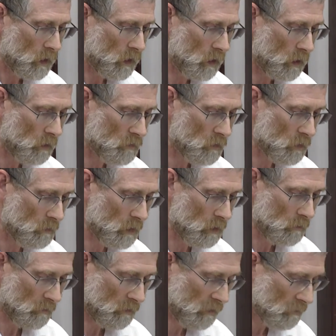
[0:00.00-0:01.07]
of the
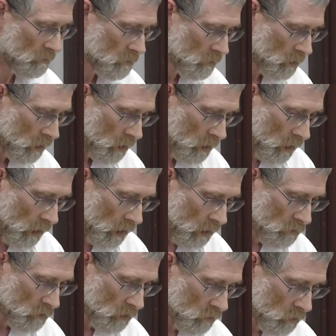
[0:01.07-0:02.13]
month.
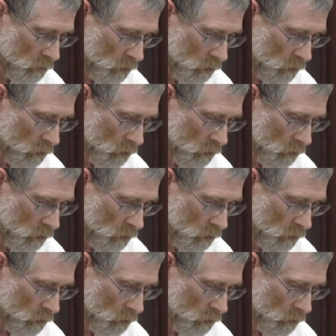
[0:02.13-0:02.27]
I've given